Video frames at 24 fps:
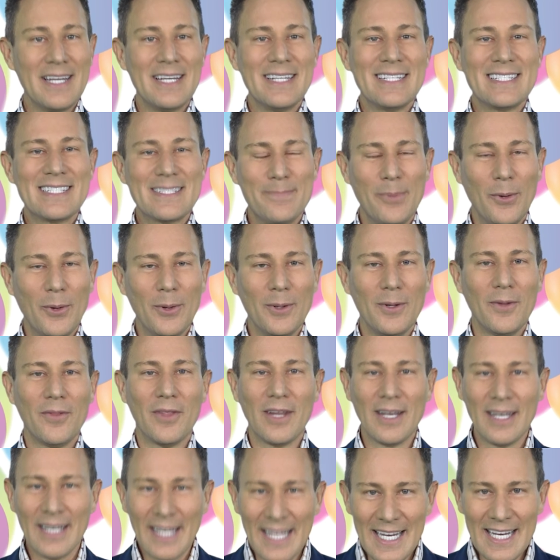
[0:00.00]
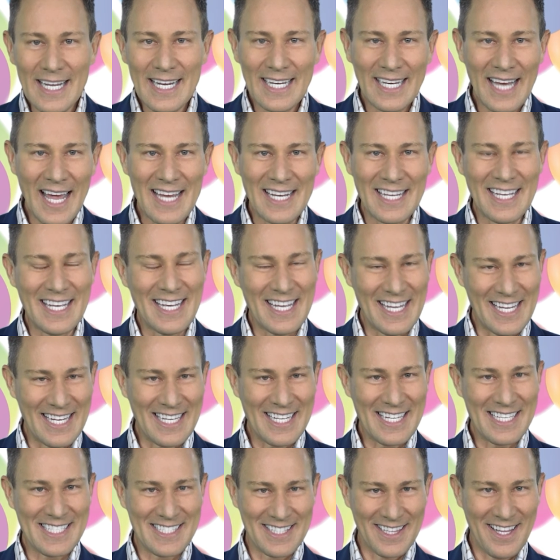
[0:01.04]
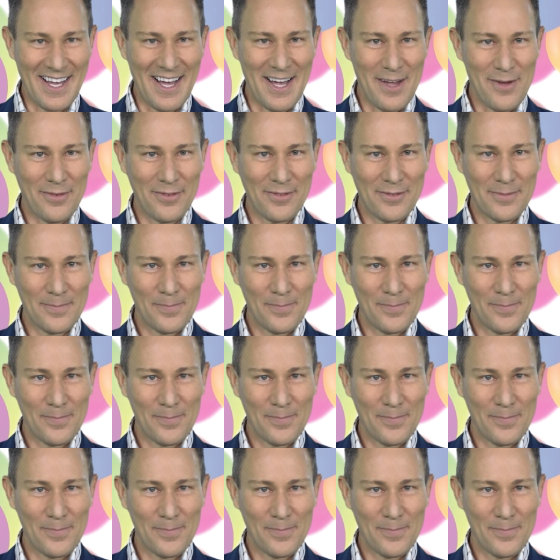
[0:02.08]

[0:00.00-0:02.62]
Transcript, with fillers: spoil the leading lady in his life.